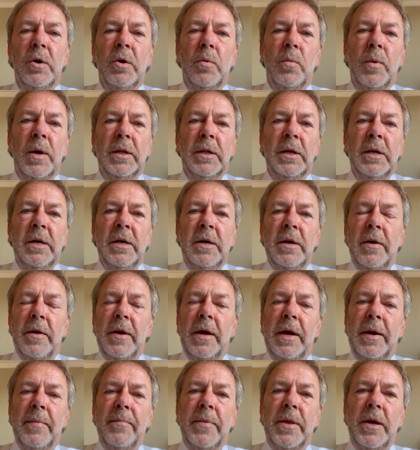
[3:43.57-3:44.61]
Well,
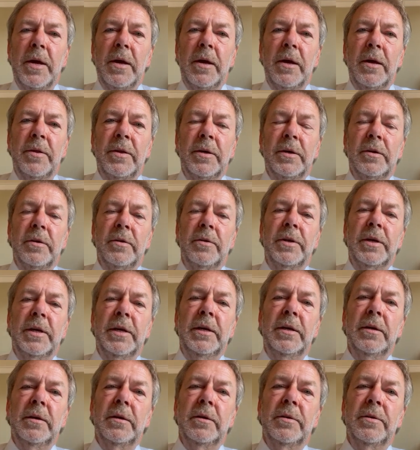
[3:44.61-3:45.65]

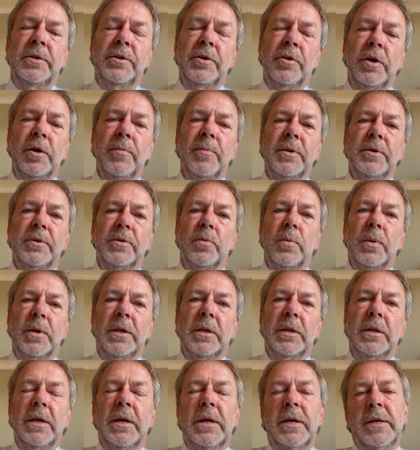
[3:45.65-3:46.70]
the document
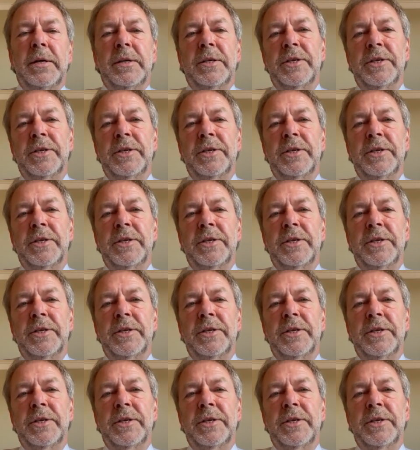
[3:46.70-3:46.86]
will